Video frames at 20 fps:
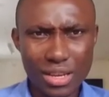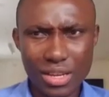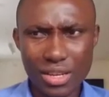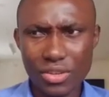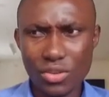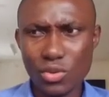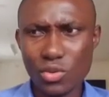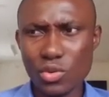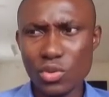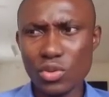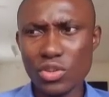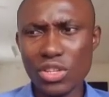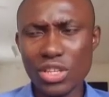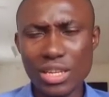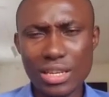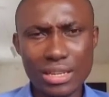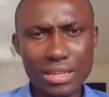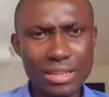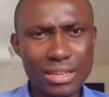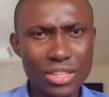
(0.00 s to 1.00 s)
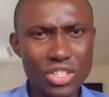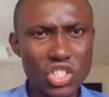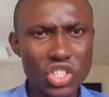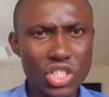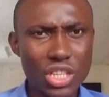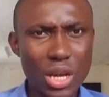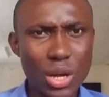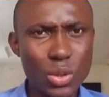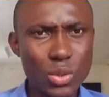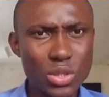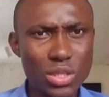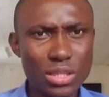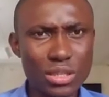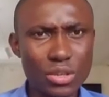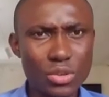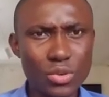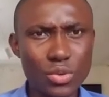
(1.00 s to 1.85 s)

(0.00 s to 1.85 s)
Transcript: and you're yelling and shouting.